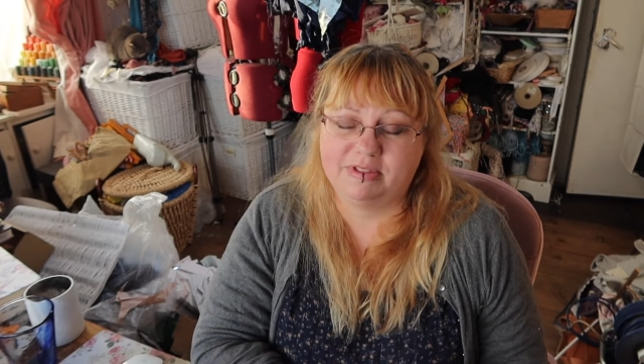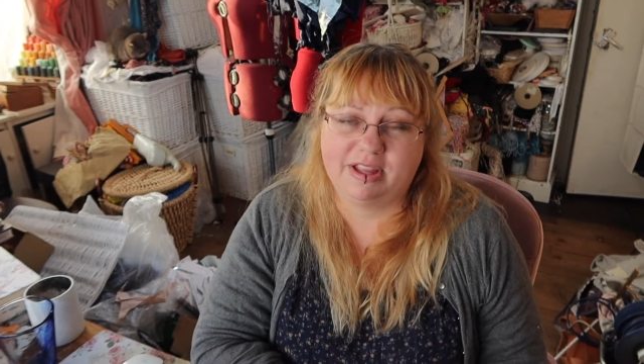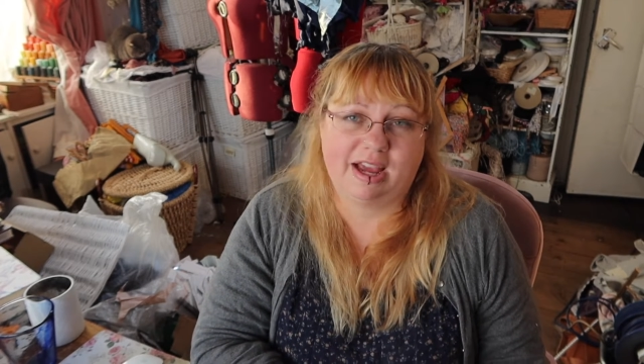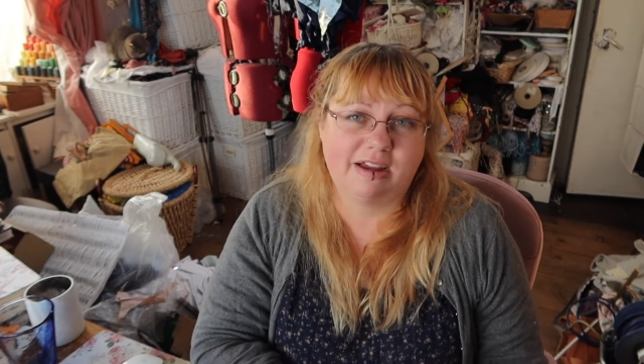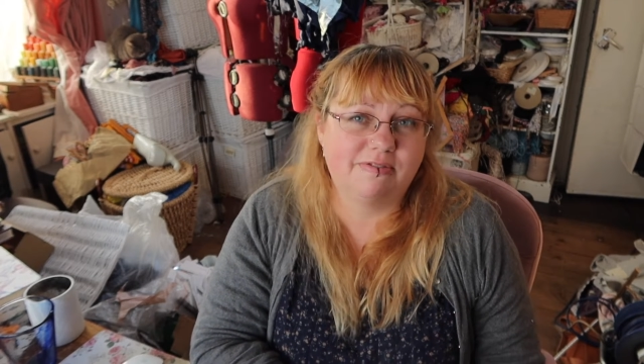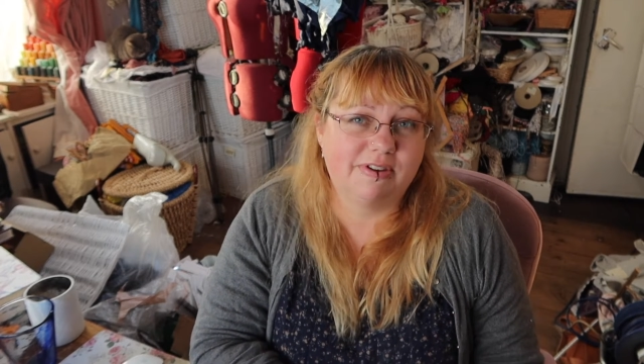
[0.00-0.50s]
the
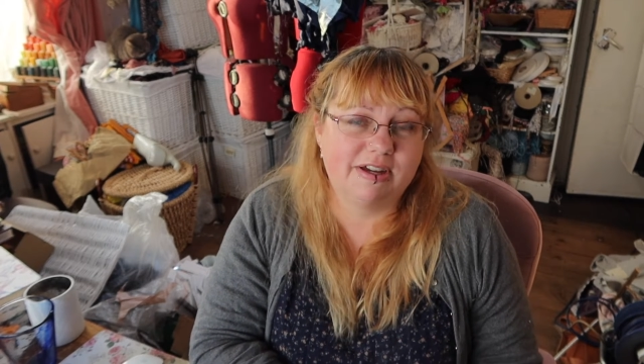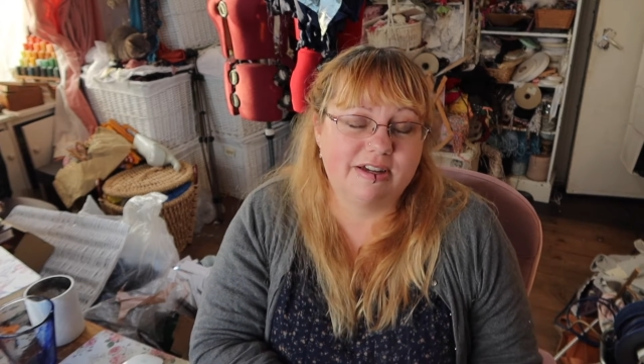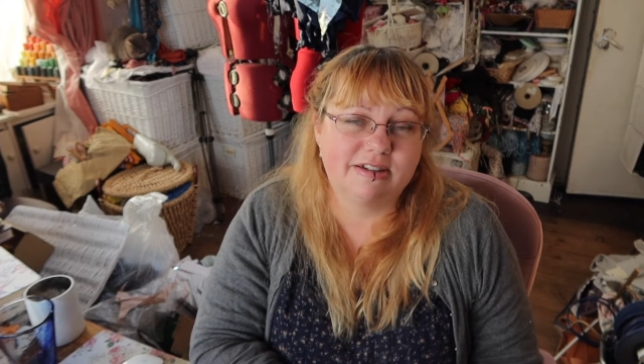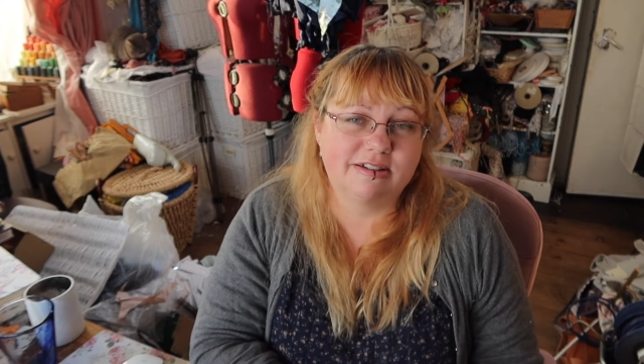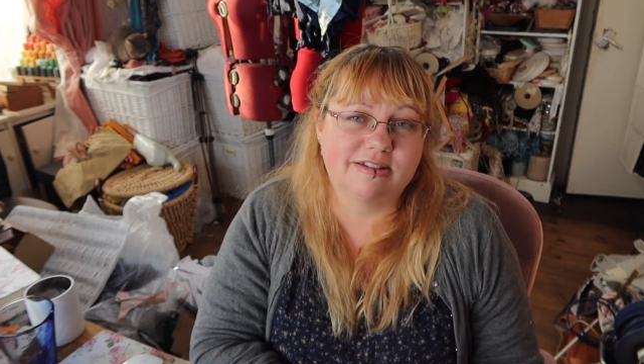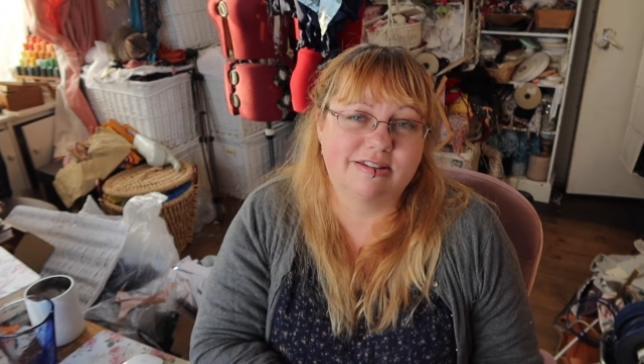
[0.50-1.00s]

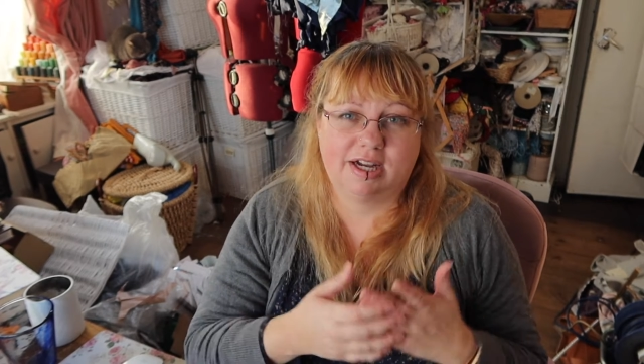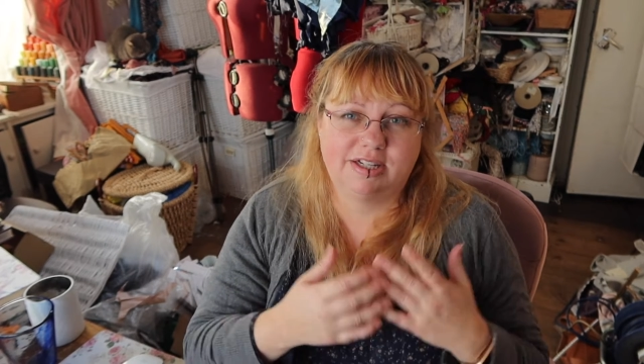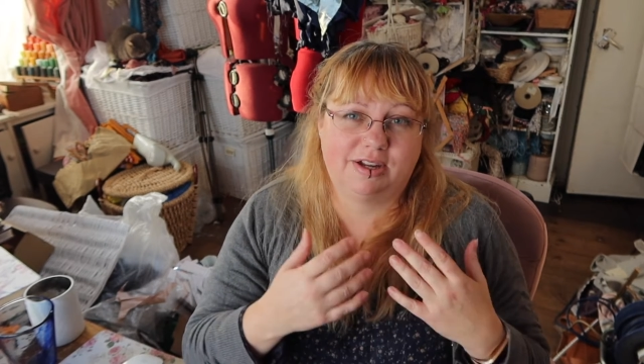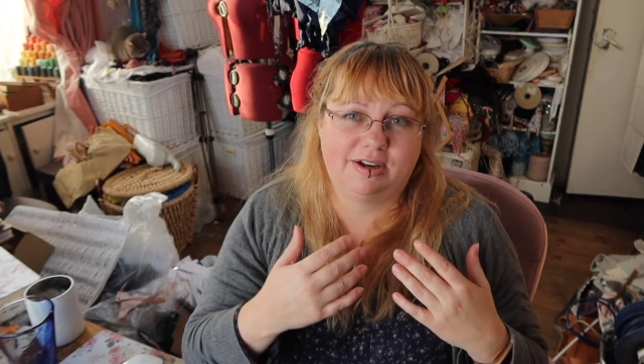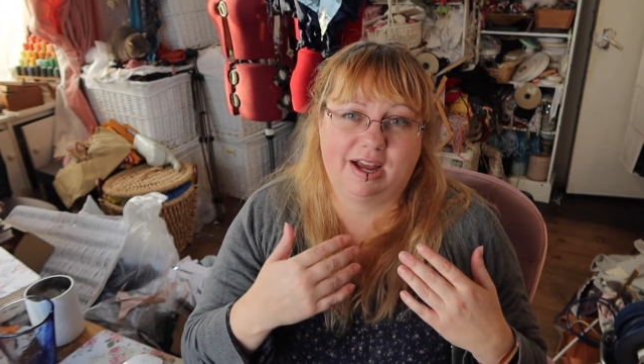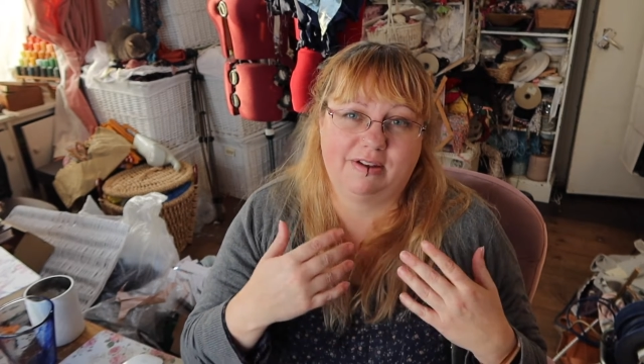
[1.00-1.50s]
adverts. I
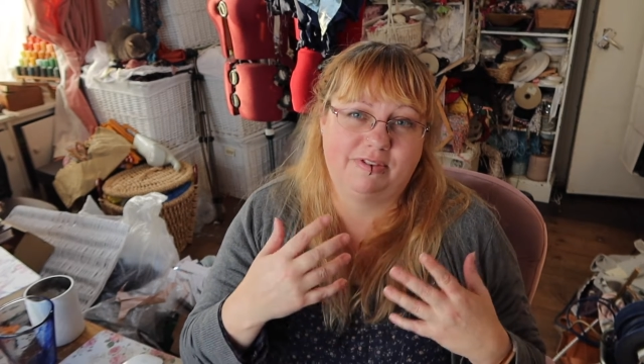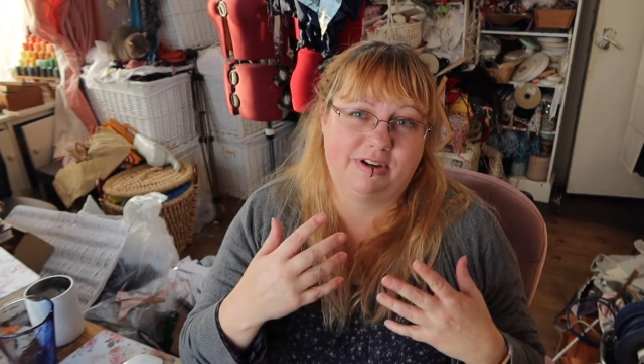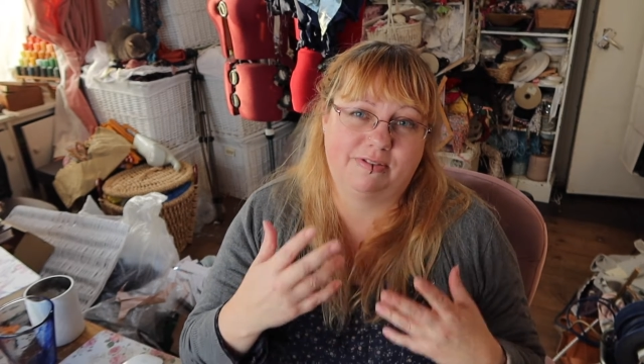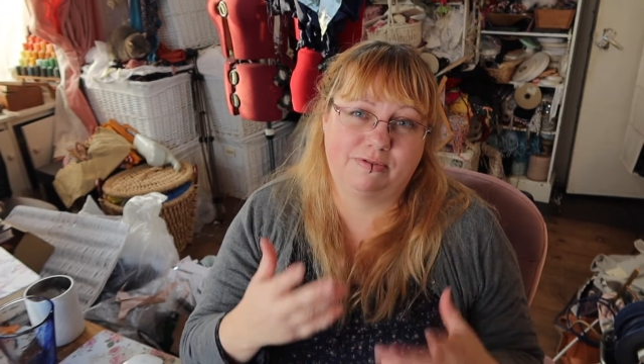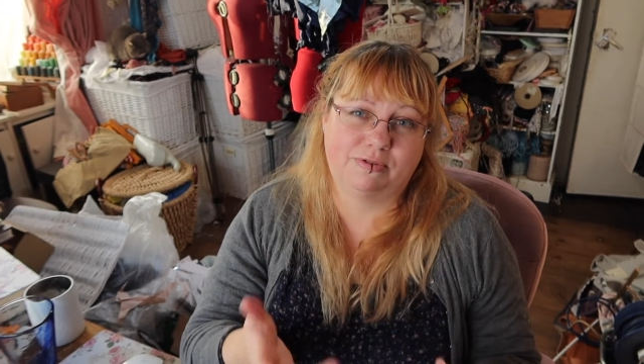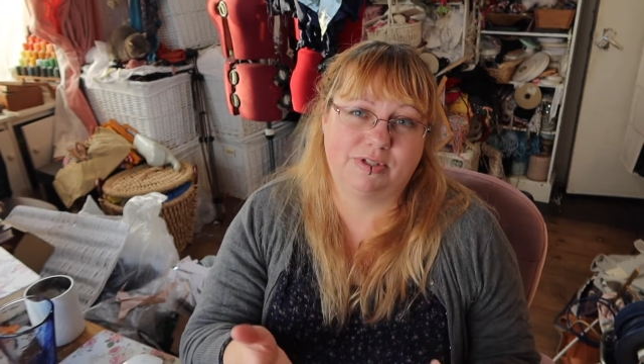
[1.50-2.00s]
don't have
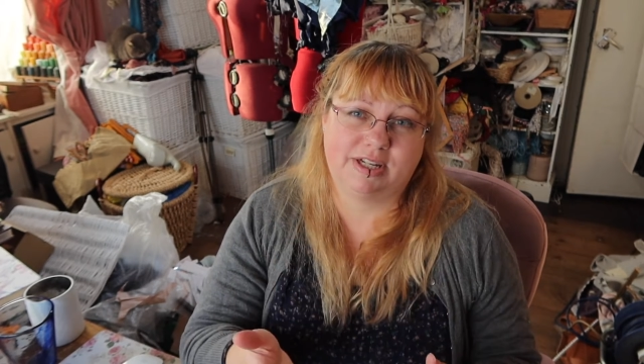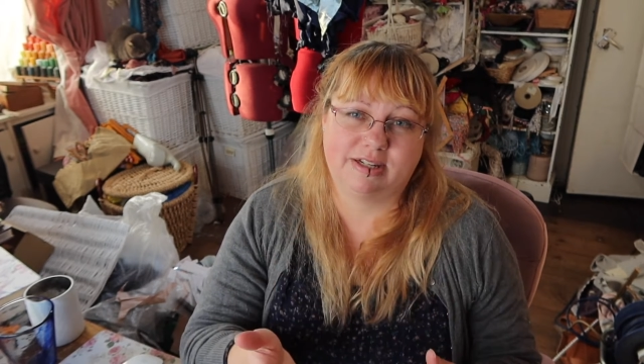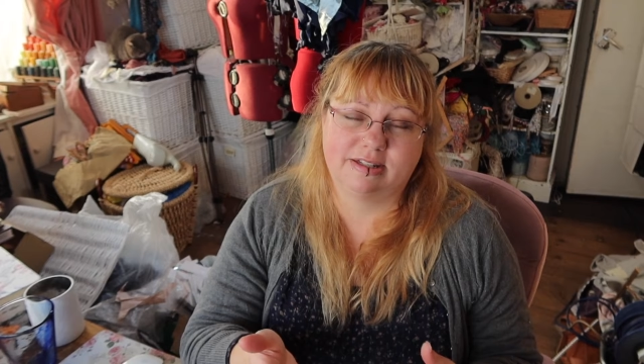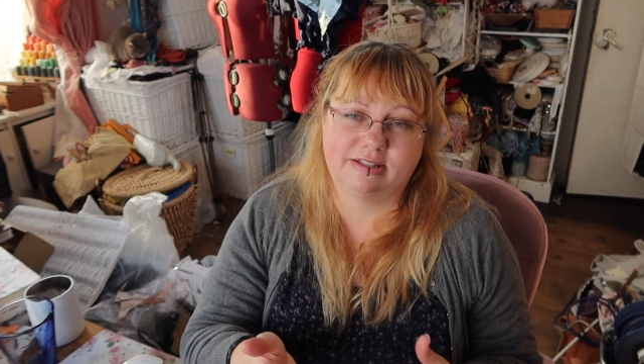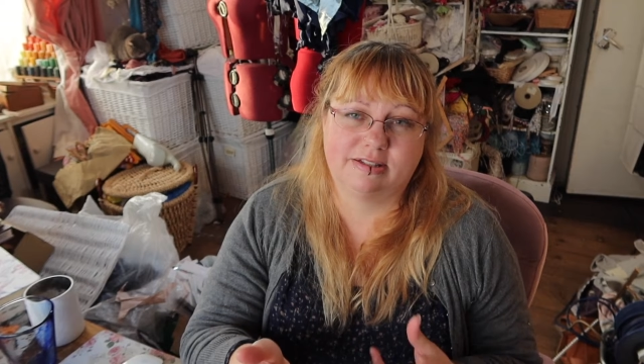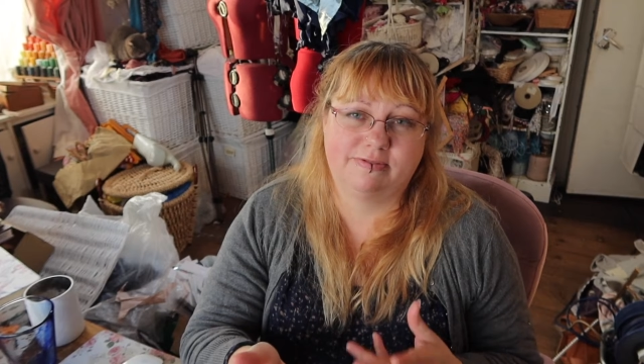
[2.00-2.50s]
enough audience